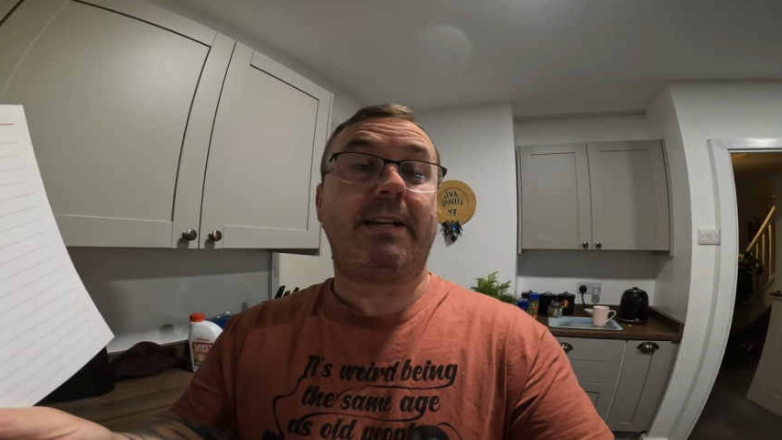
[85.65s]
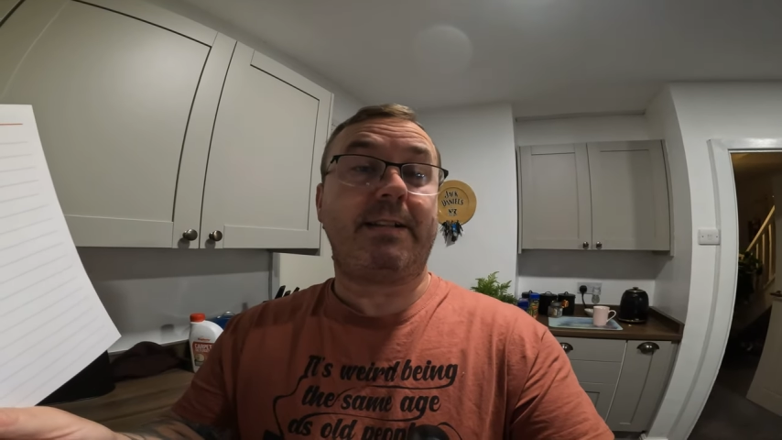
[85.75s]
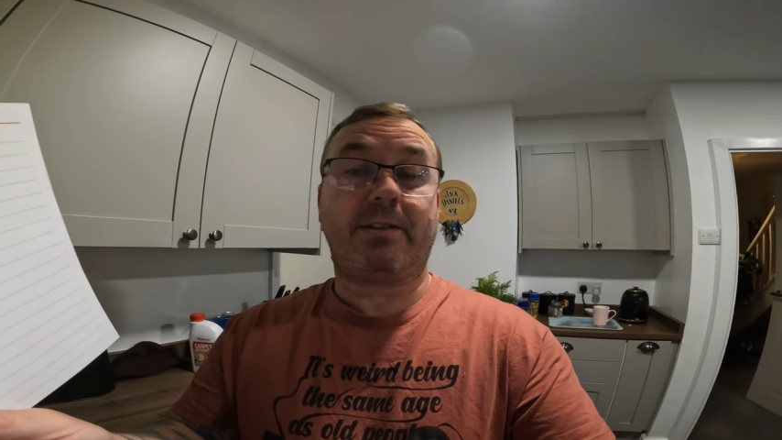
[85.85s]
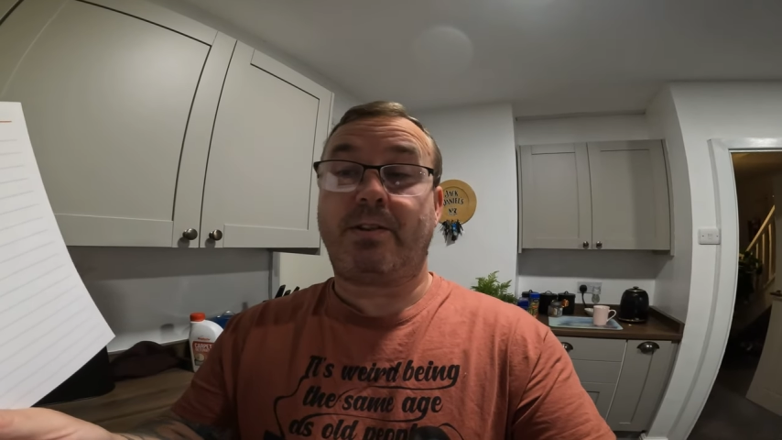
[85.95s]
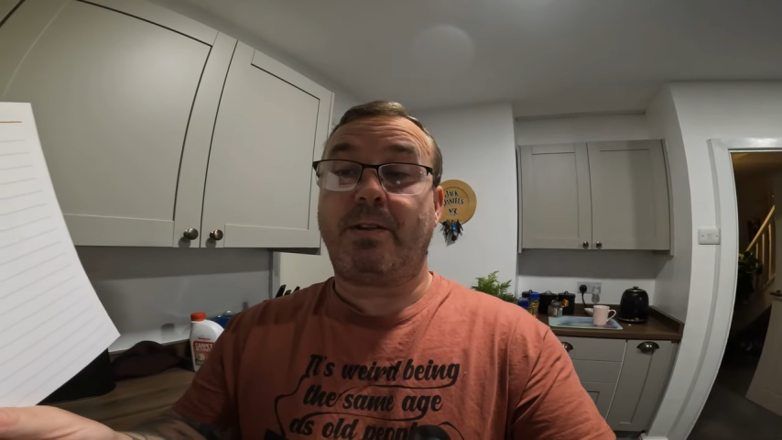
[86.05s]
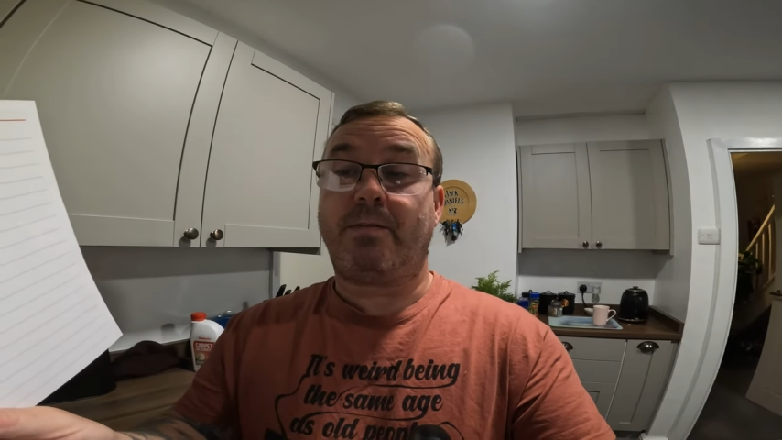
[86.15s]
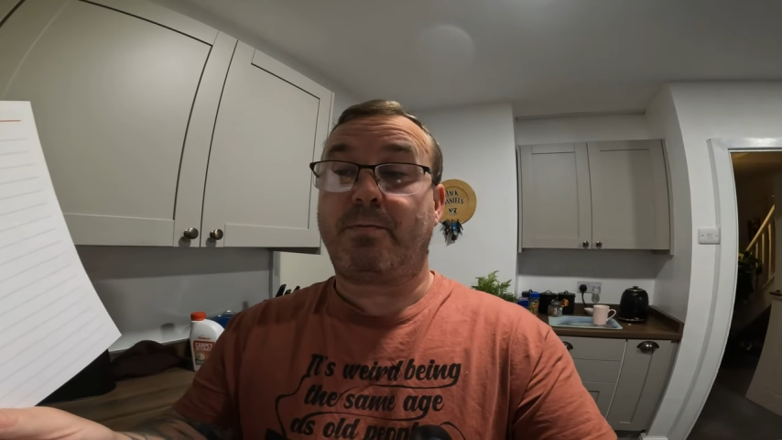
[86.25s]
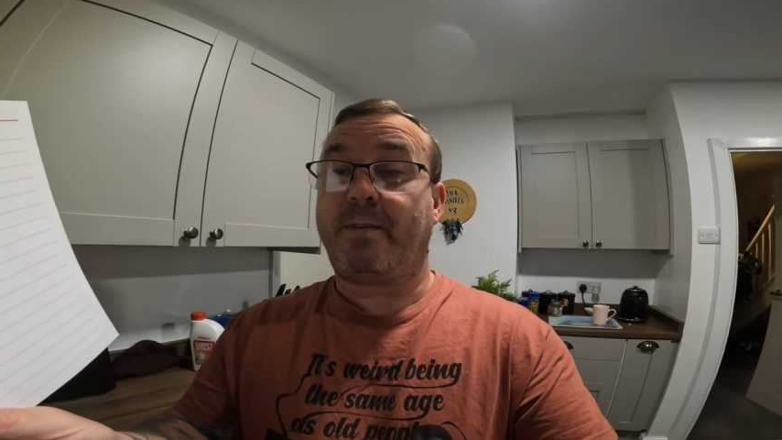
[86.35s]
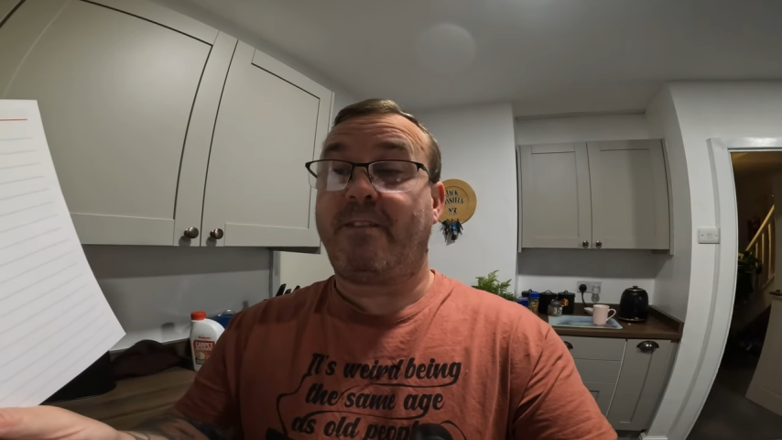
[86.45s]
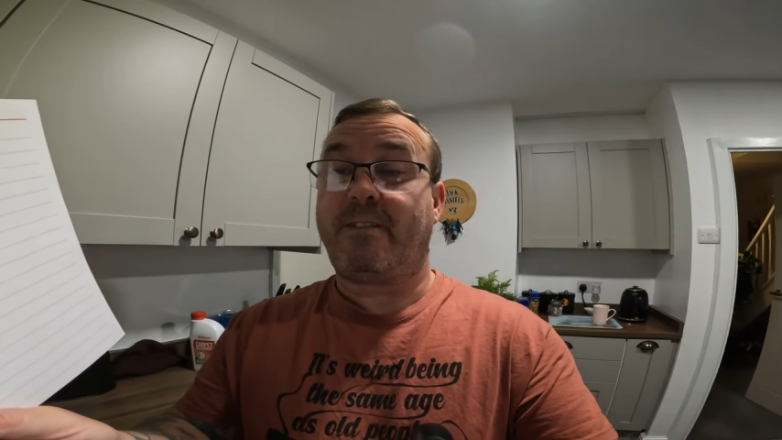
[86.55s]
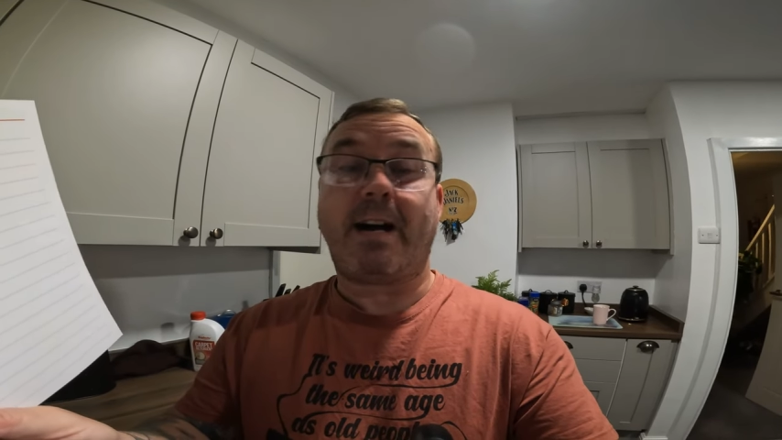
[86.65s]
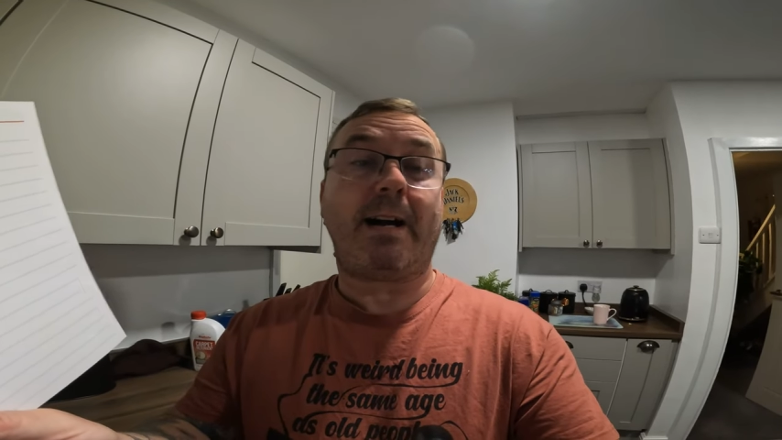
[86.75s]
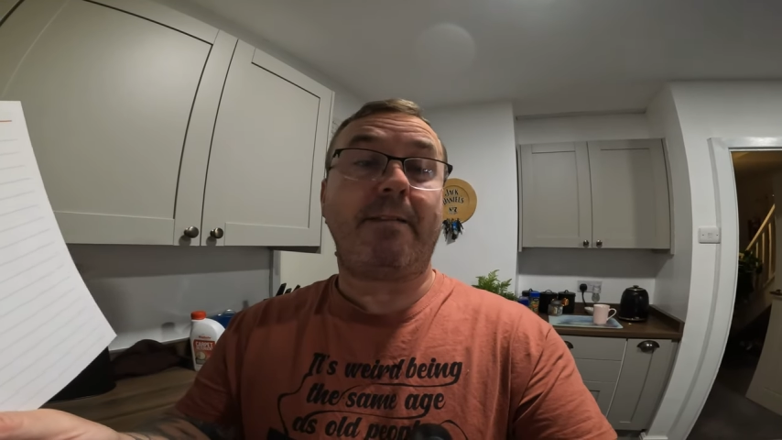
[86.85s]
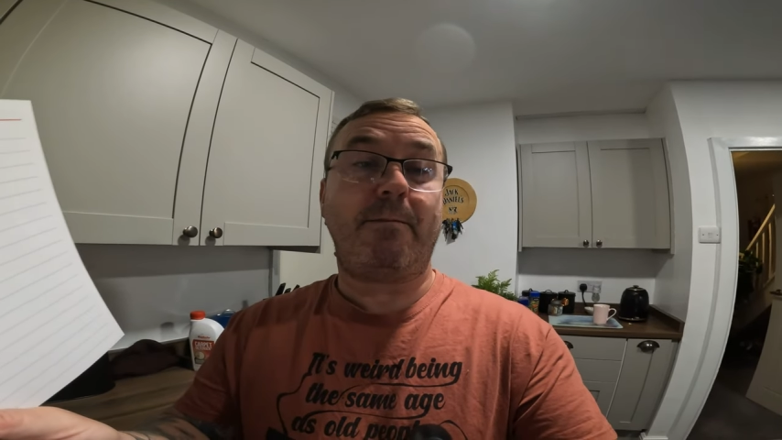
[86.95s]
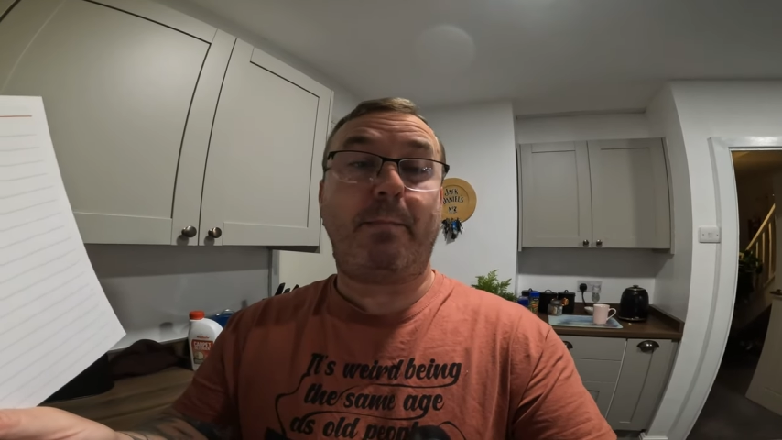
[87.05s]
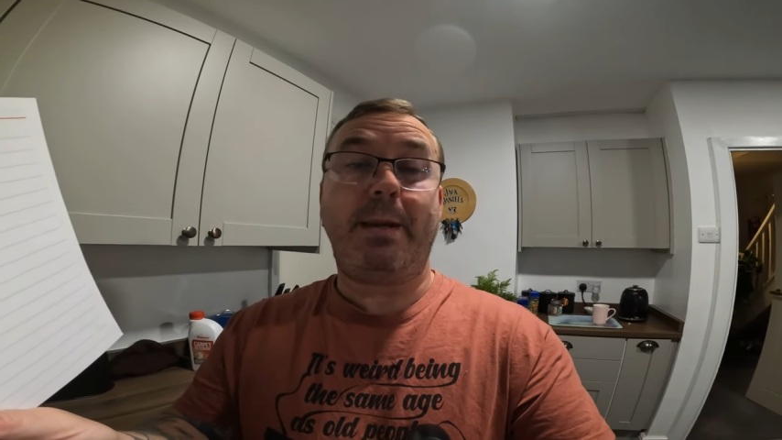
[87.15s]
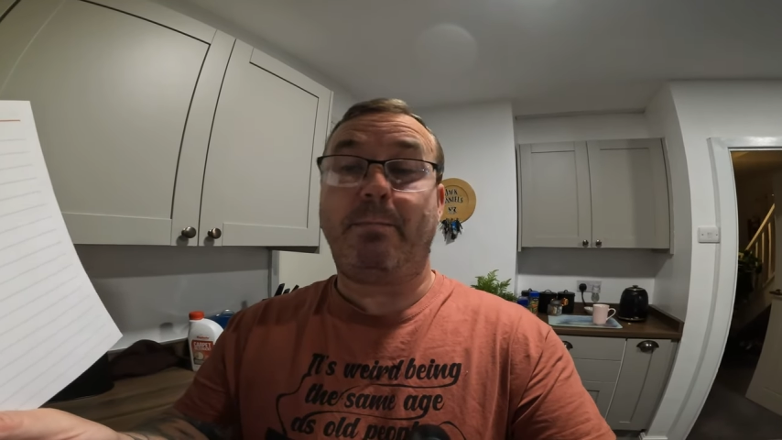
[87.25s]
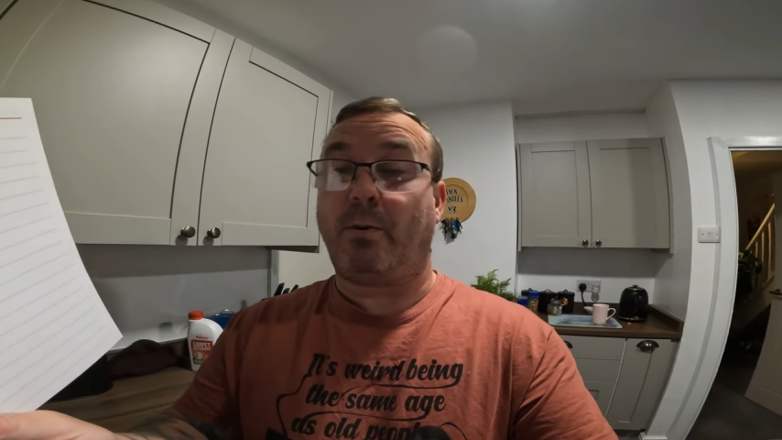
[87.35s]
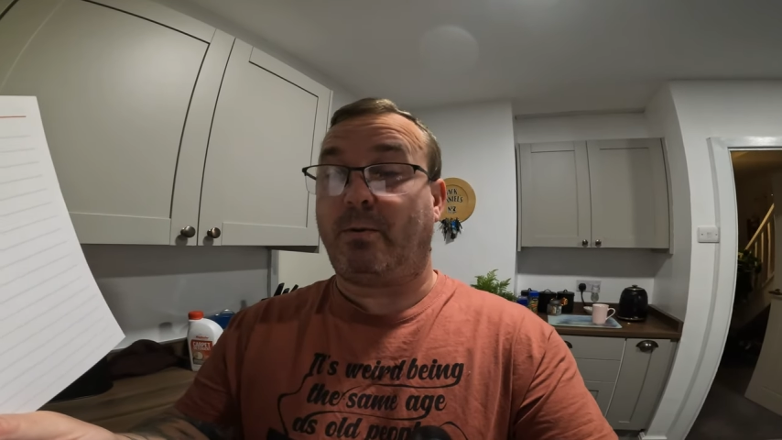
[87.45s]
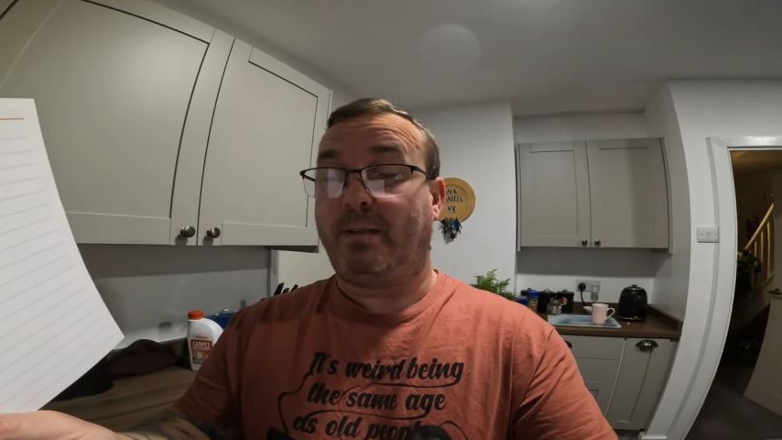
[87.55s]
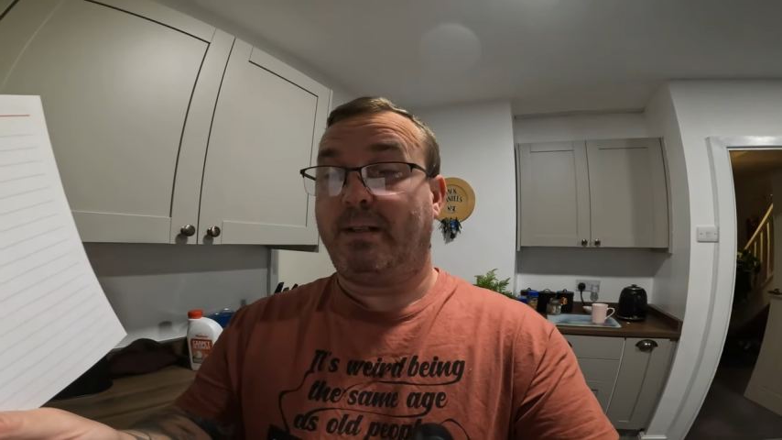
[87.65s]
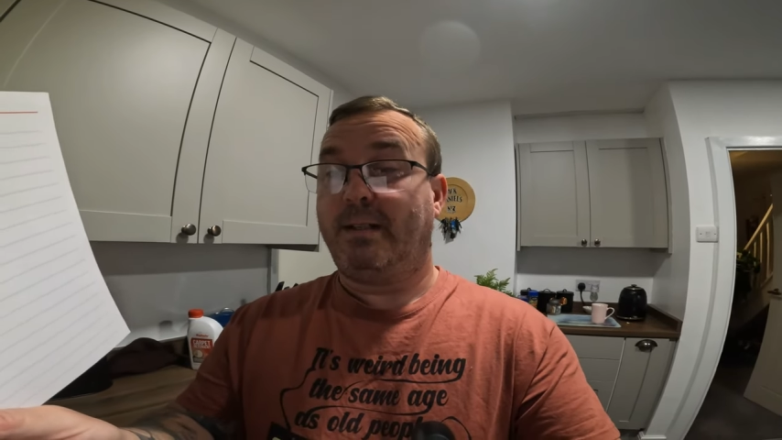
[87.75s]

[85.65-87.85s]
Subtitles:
and it serves 5 people.